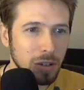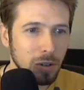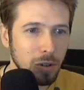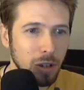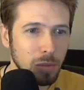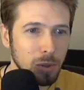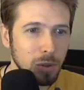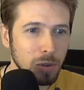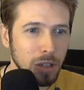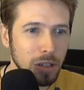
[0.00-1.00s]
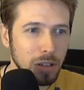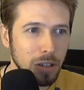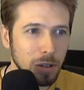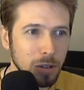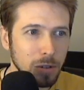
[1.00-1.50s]
create blue and
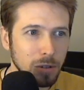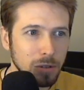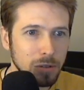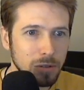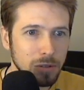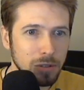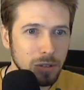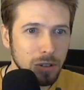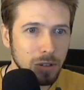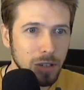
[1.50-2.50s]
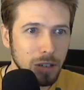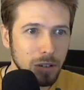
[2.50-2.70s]
yellow. So, I don't